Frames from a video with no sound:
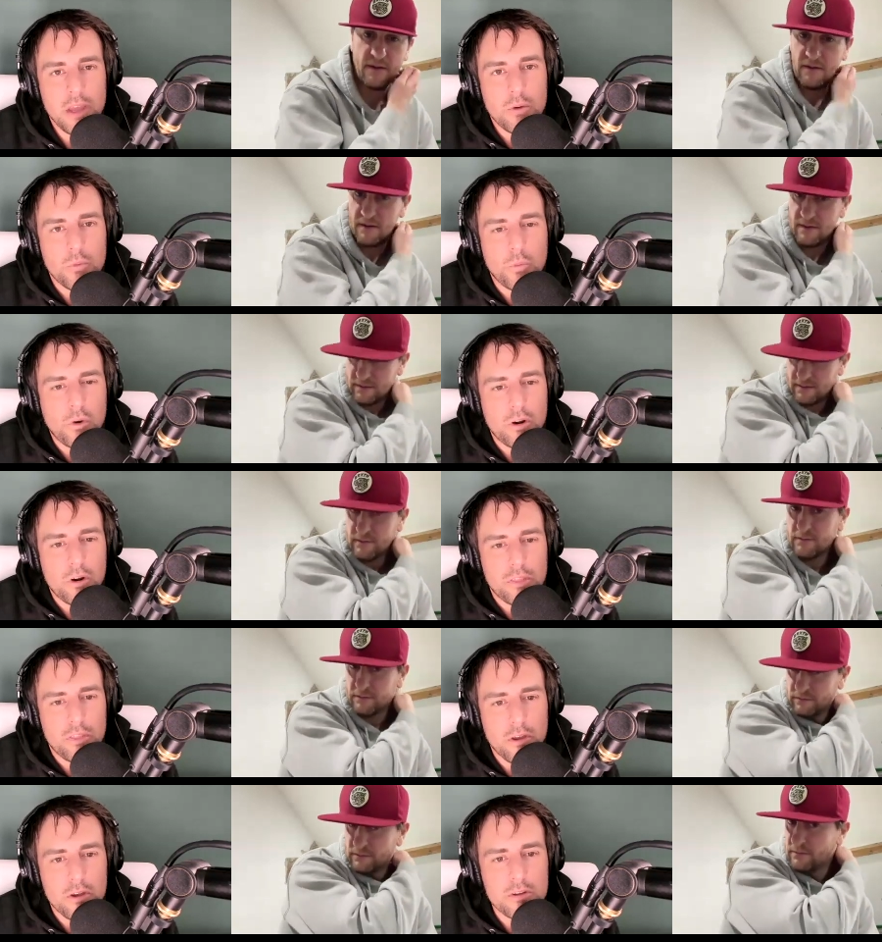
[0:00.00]
Speaker 1: Were
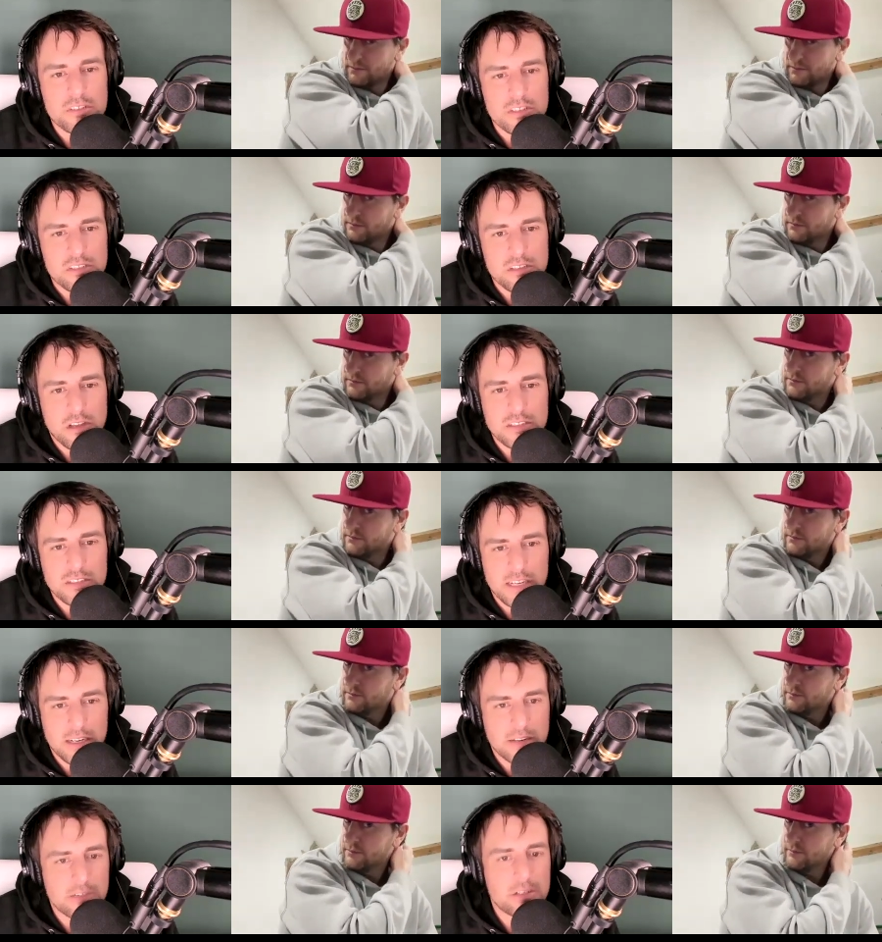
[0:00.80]
those the songs that
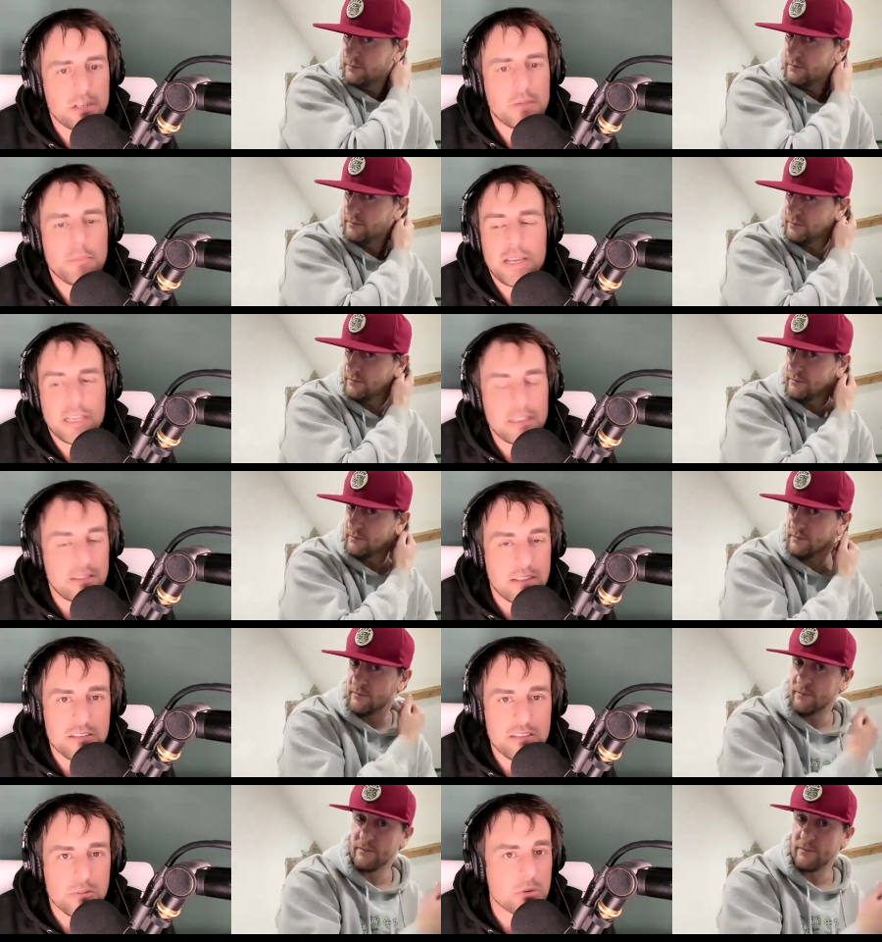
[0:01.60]
ended up making
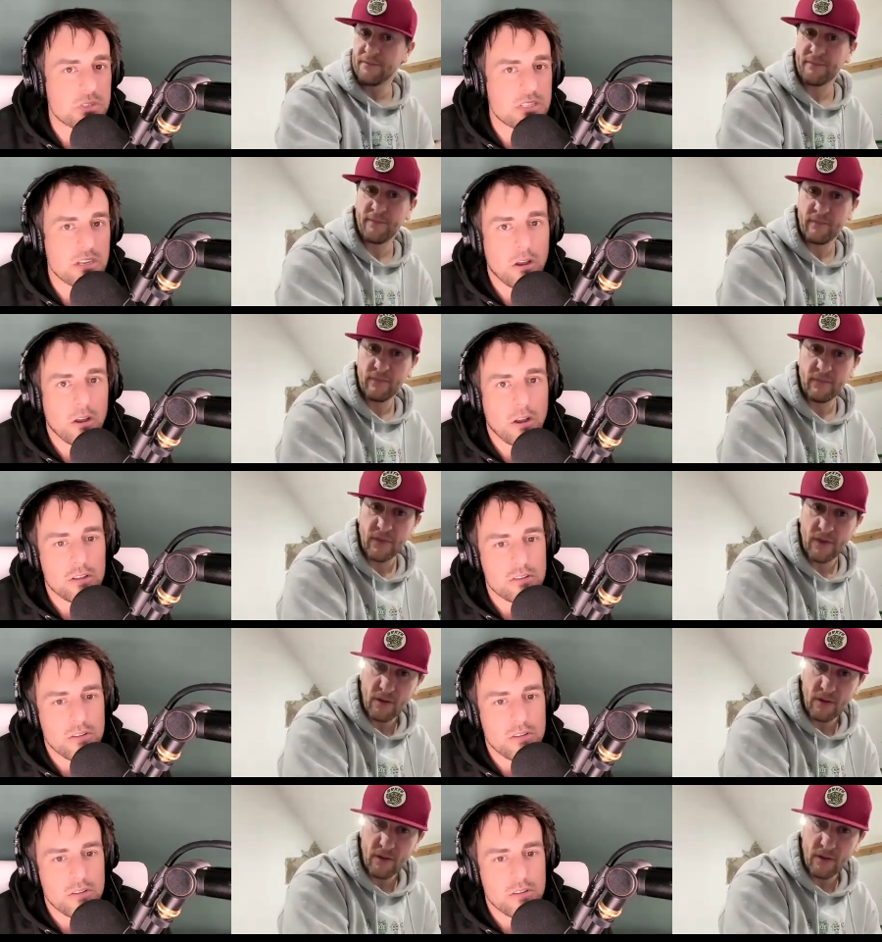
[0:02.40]
this, or was it all